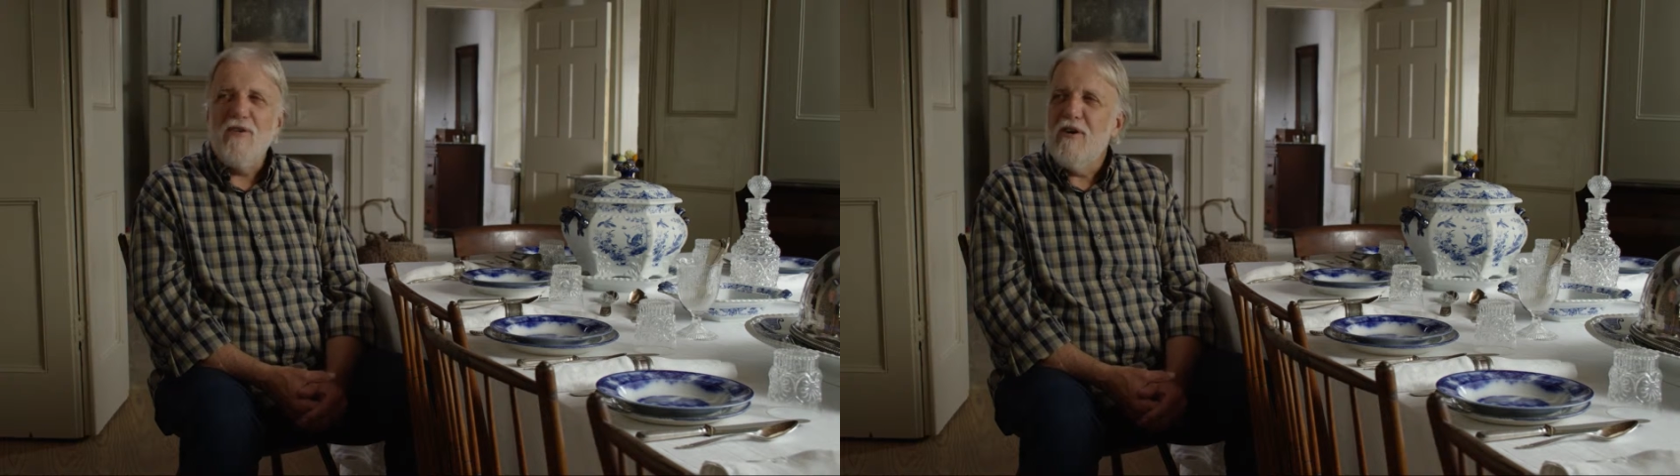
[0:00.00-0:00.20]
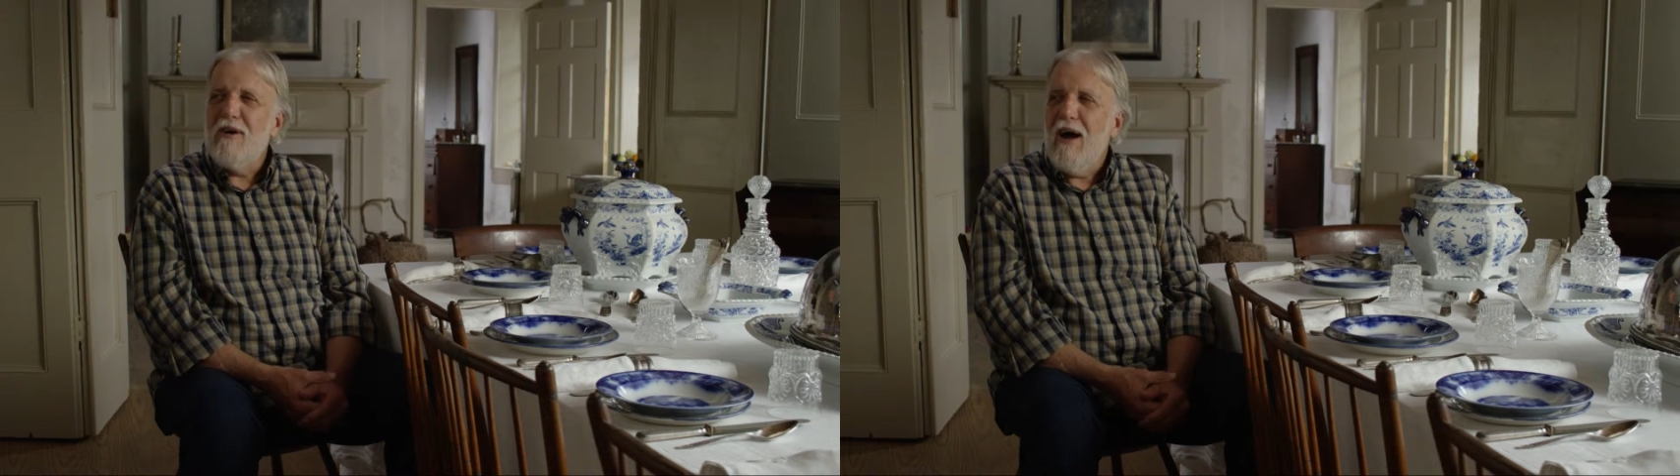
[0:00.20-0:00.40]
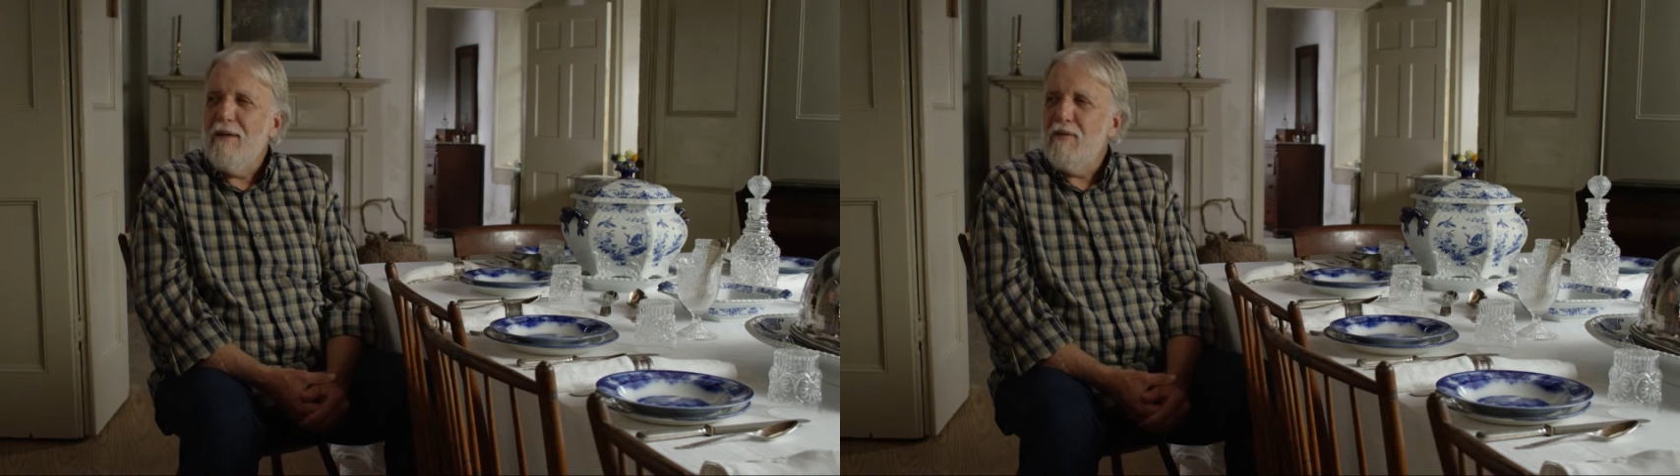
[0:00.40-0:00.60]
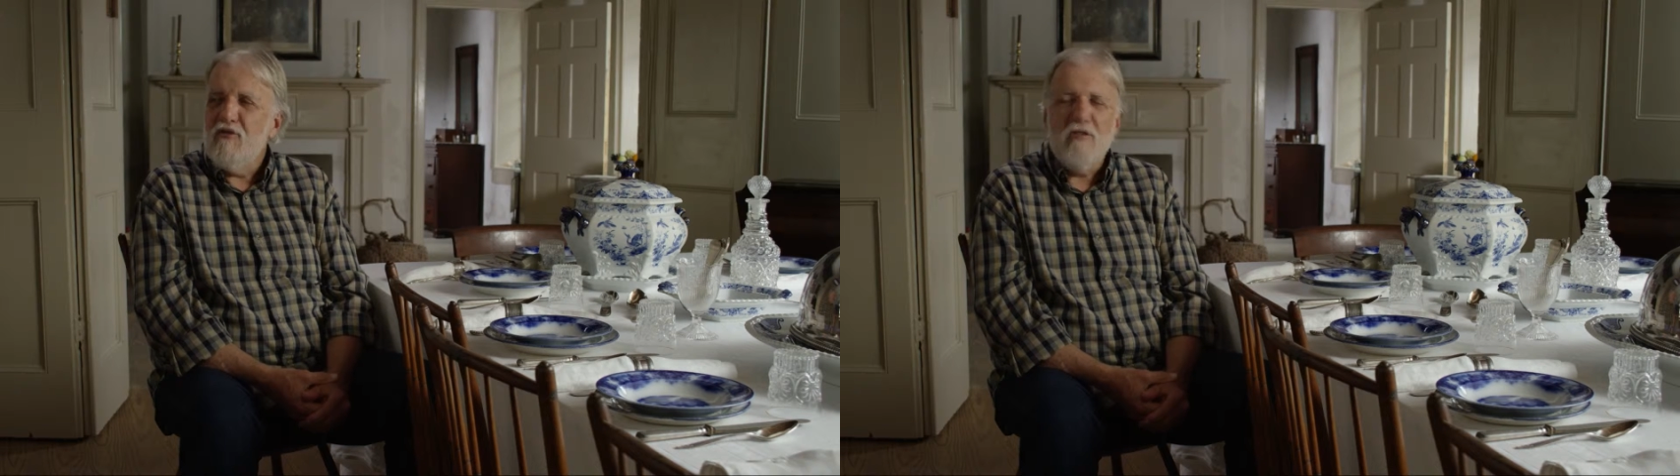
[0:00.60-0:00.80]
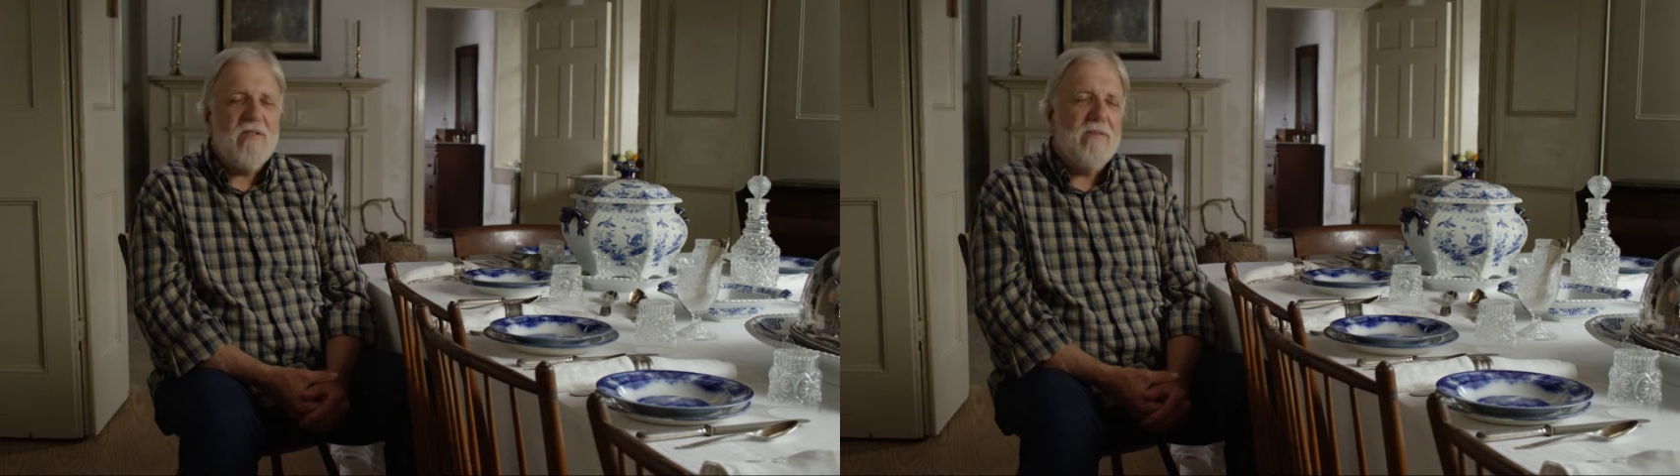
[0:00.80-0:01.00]
you know, I,
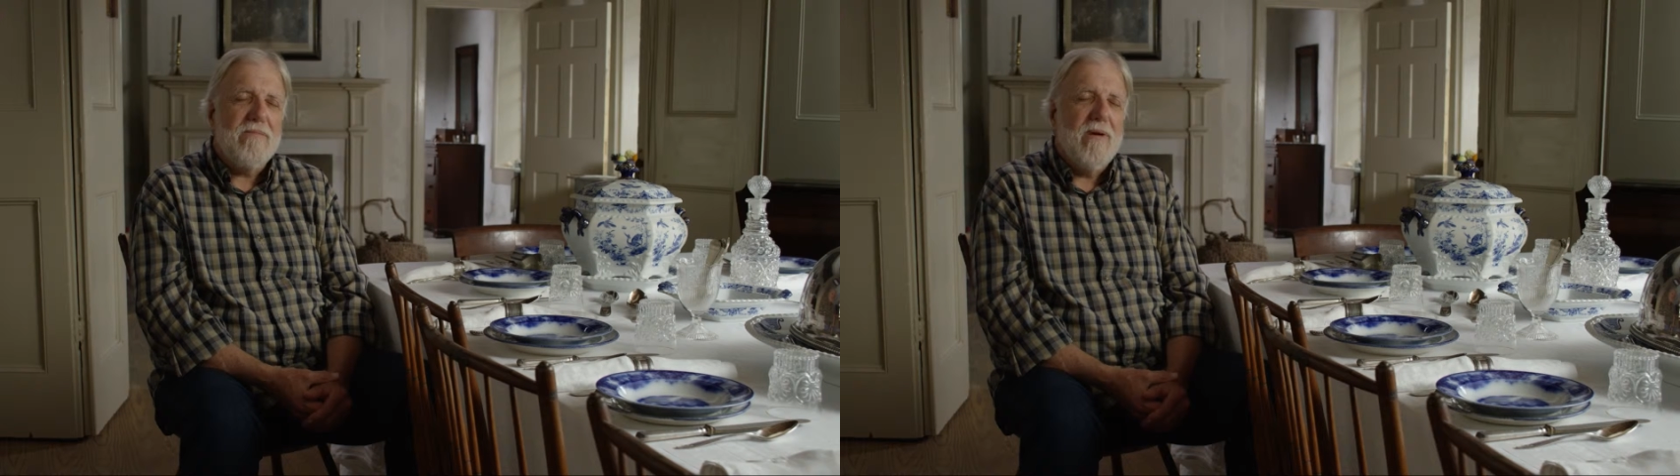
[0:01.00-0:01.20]
it's just